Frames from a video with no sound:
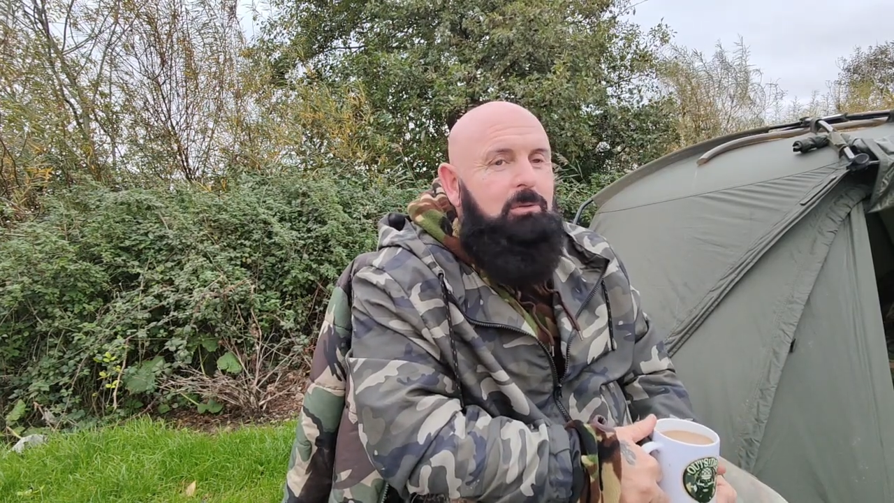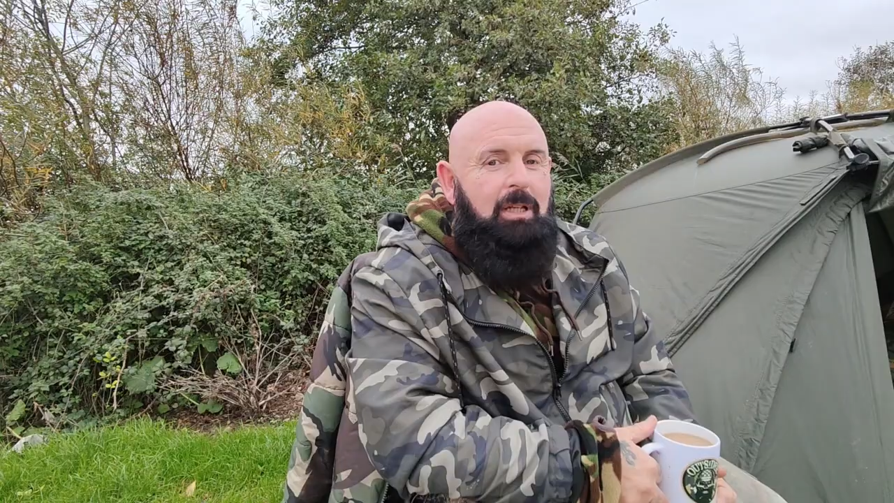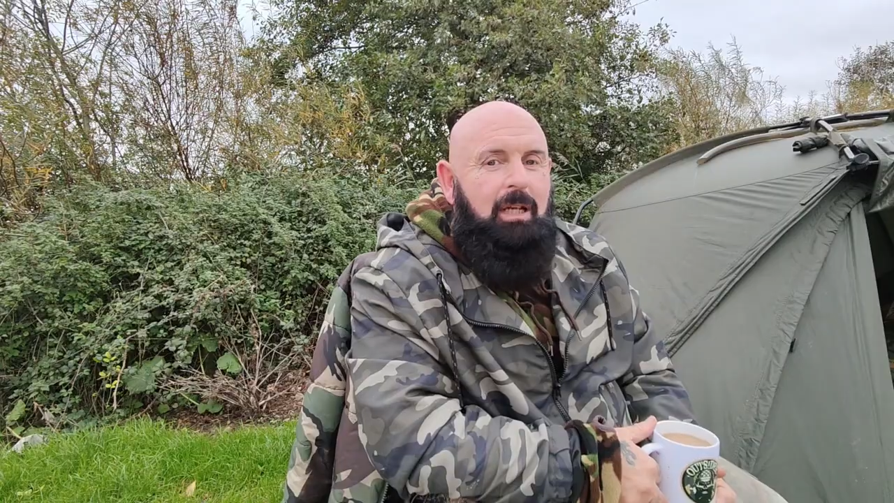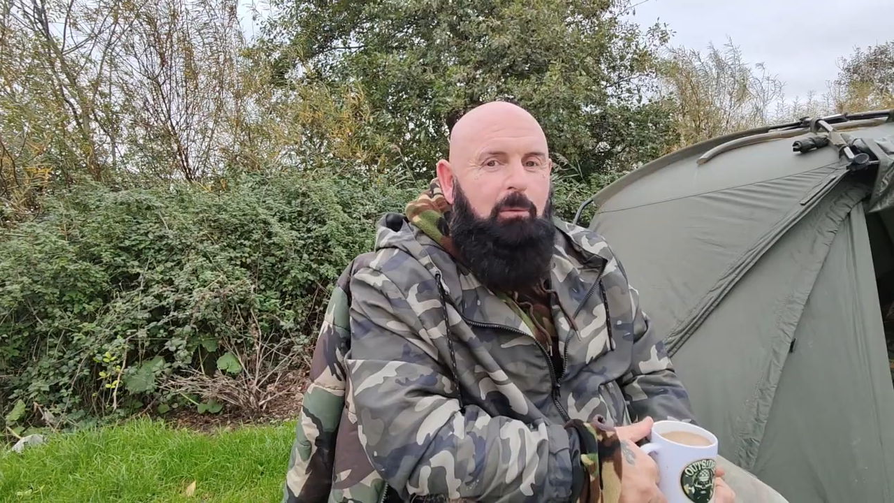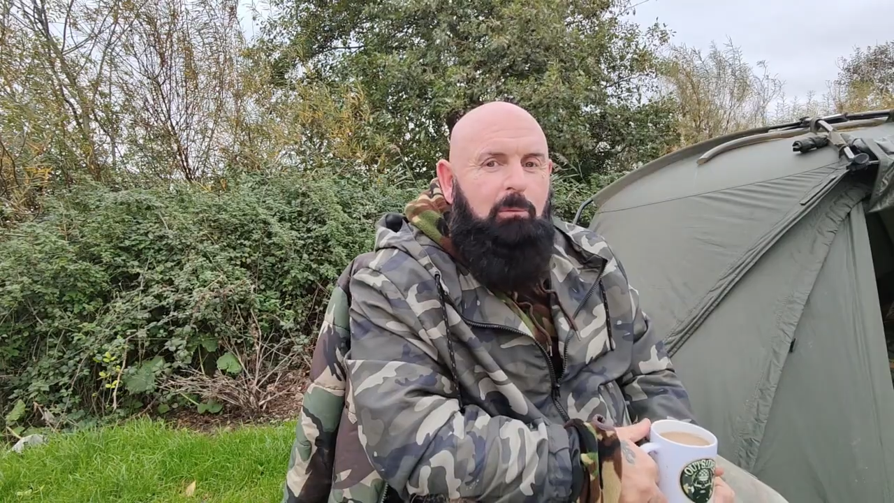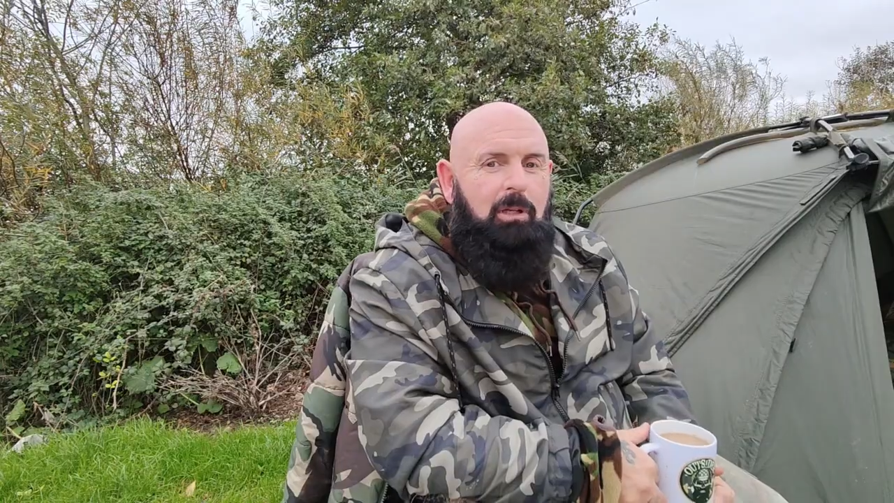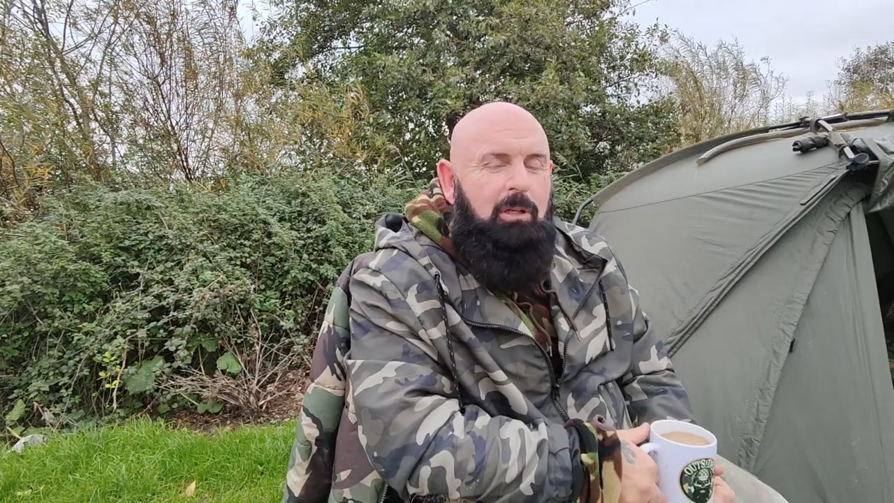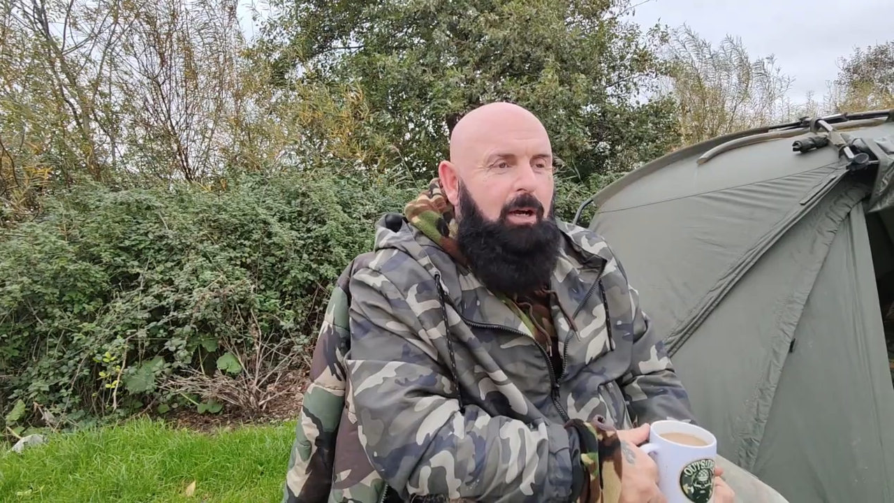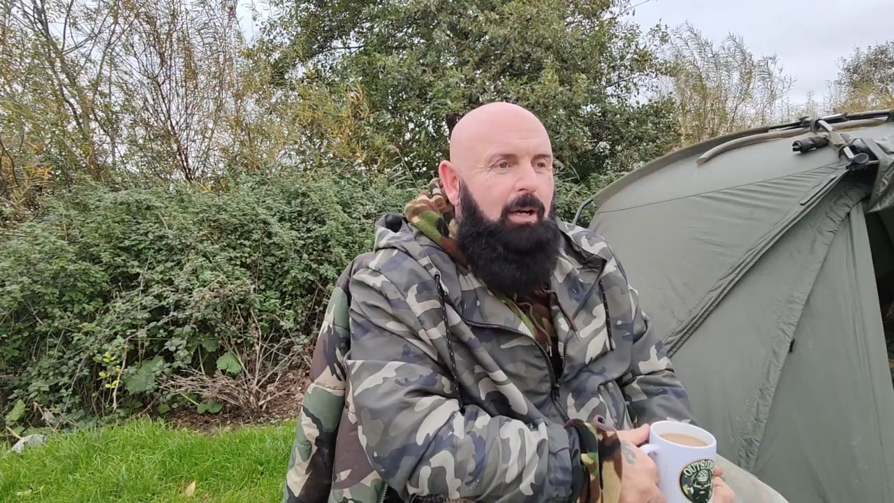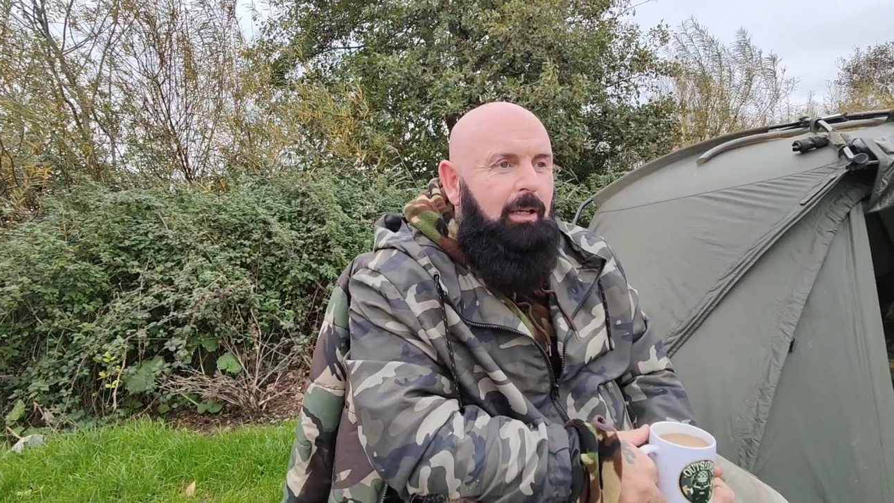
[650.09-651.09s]
setting up in the
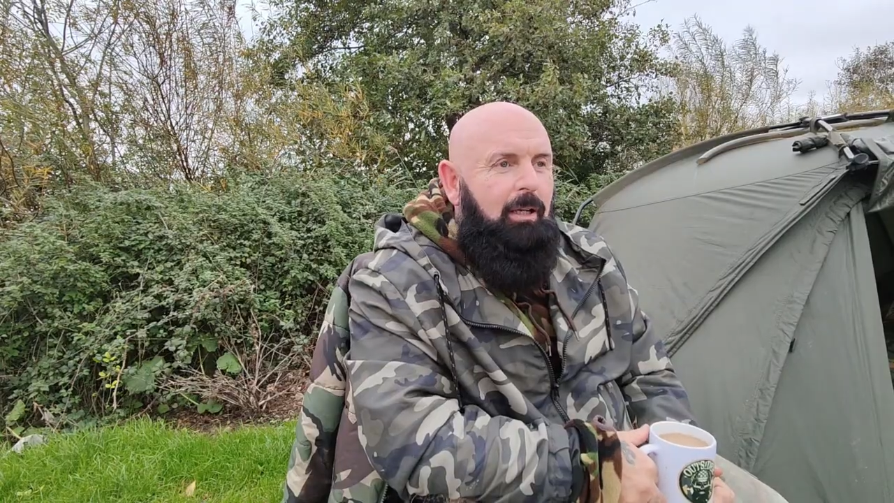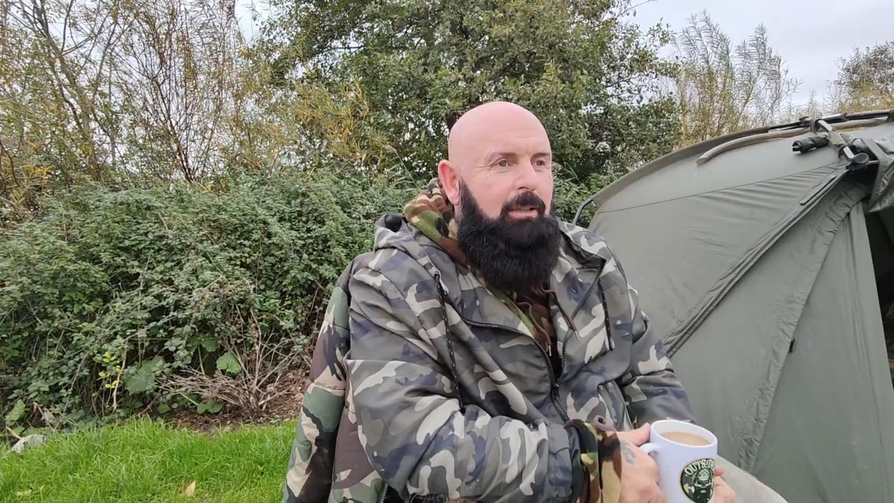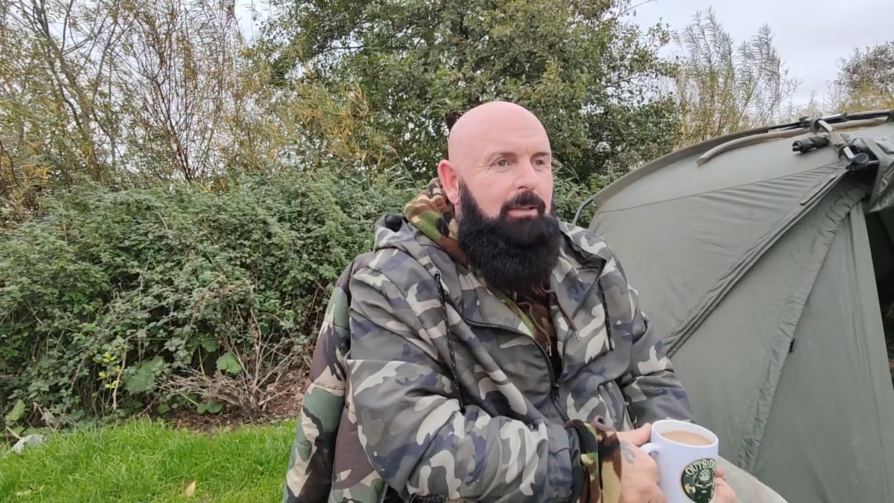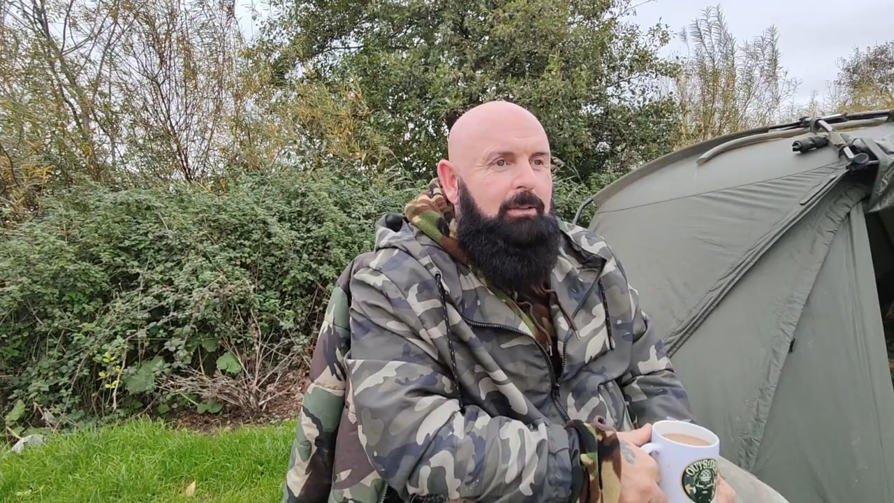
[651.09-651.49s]
dark and that.